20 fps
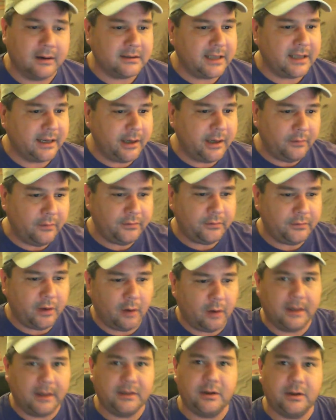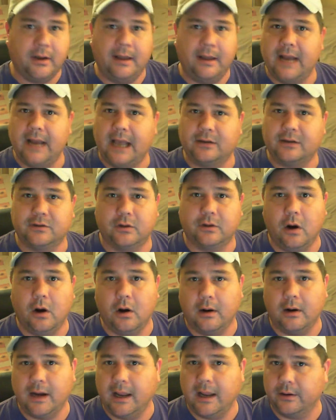I was like, y'all talk about y'all had National
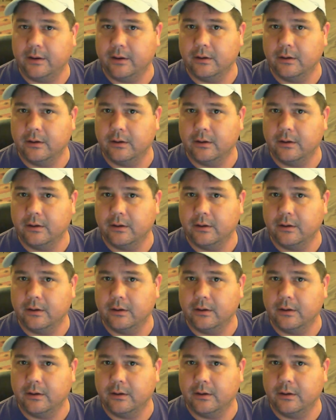Guard down